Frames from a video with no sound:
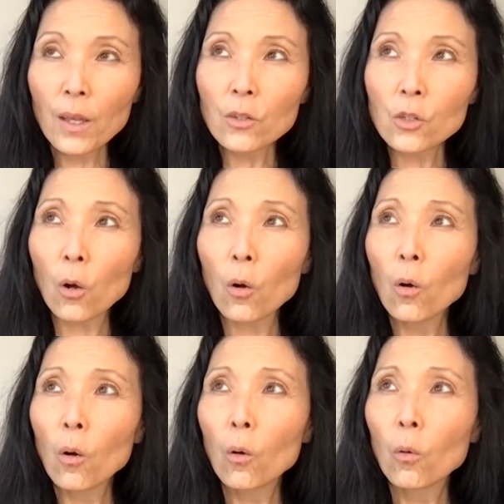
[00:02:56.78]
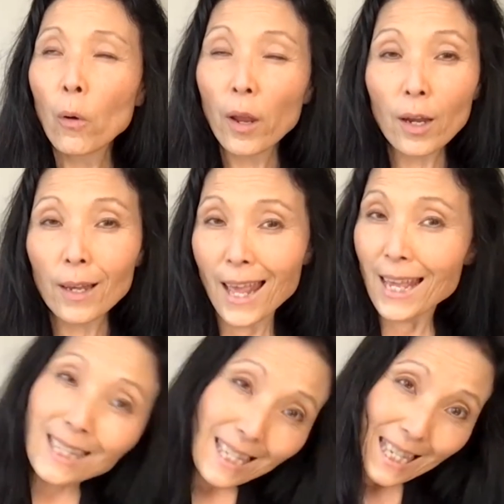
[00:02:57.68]
So we're
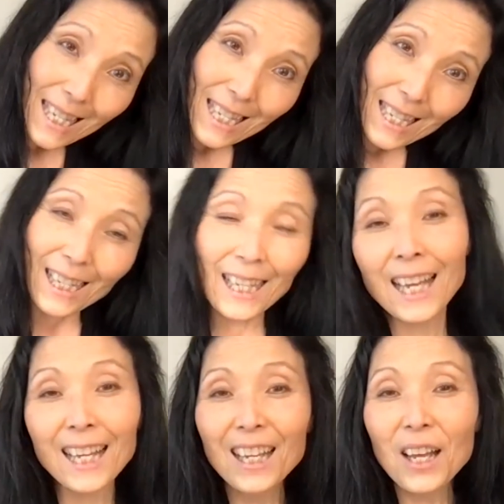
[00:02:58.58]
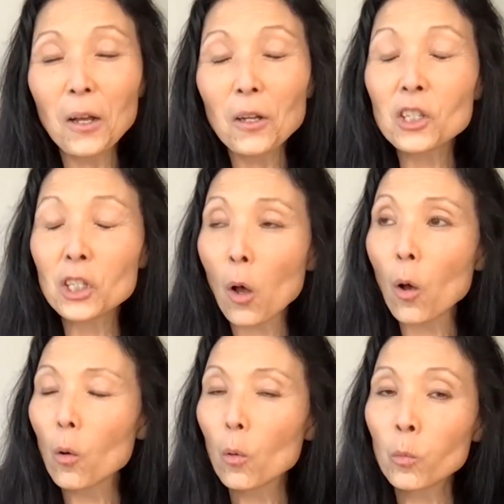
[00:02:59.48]
lazy,
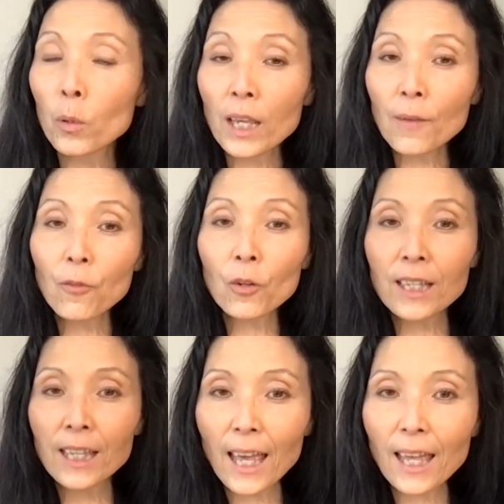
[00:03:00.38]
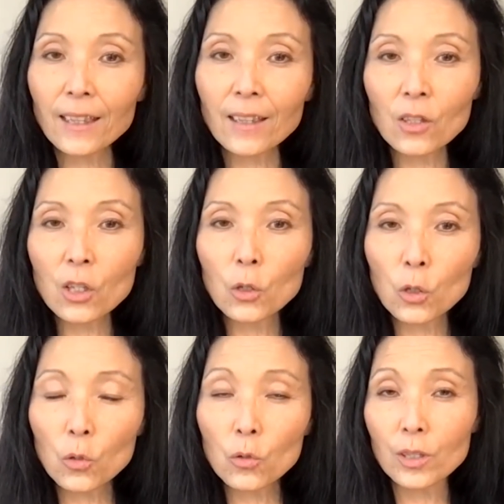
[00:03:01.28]
so we forget to
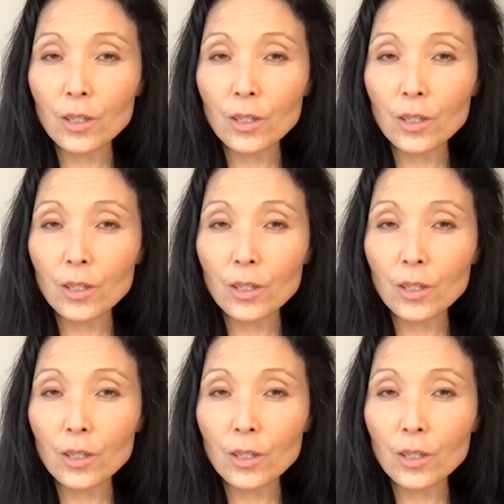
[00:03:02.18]
use